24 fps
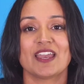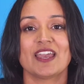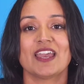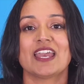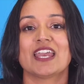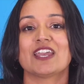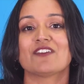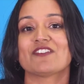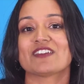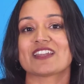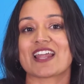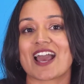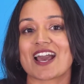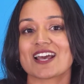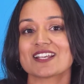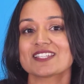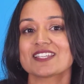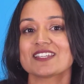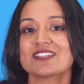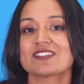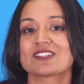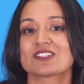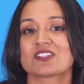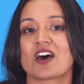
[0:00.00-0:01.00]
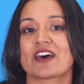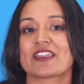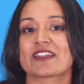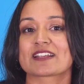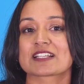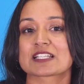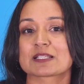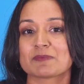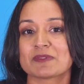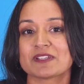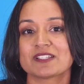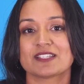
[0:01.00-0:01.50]
If an asset is not
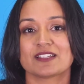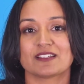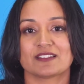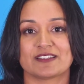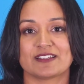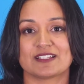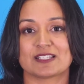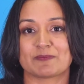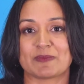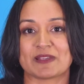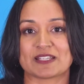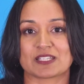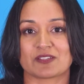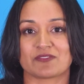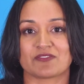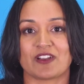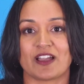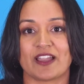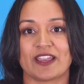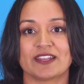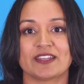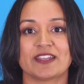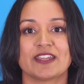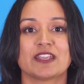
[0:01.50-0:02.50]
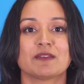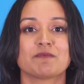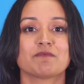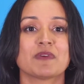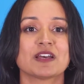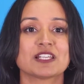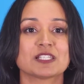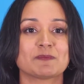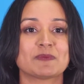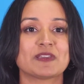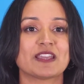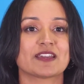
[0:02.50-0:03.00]
explicitly specified, it
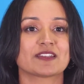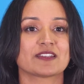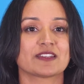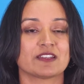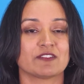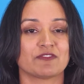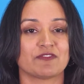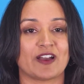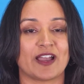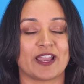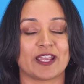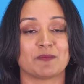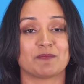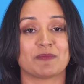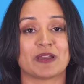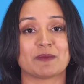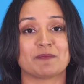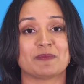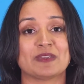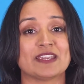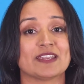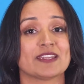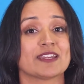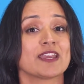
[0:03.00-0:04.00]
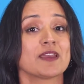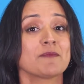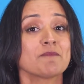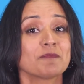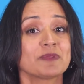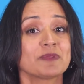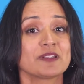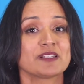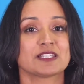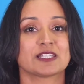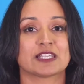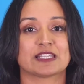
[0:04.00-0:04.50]
must be identified by being
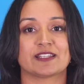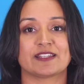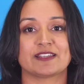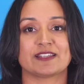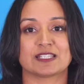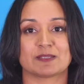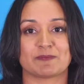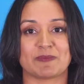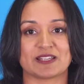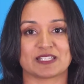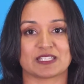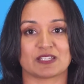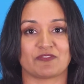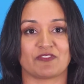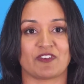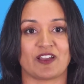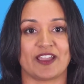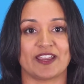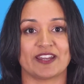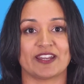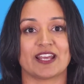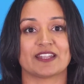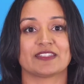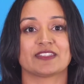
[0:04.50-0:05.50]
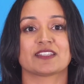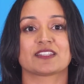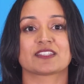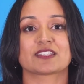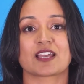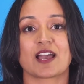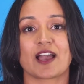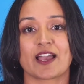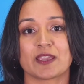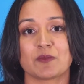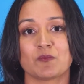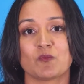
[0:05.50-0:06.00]
implicitly specified at the
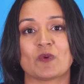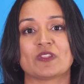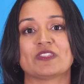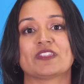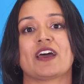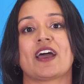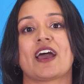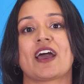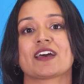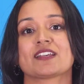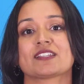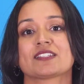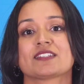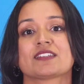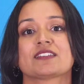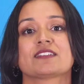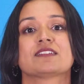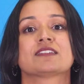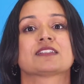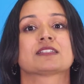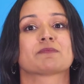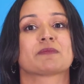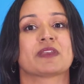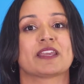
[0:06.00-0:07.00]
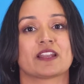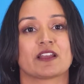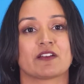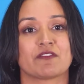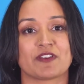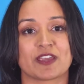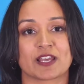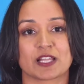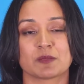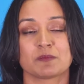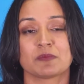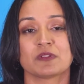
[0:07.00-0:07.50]
time when the asset is made
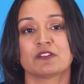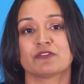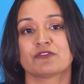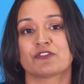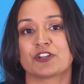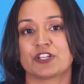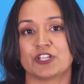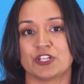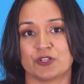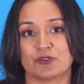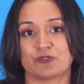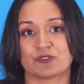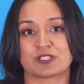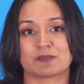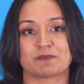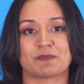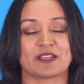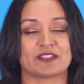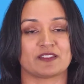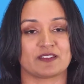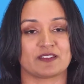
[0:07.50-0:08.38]
available for use by the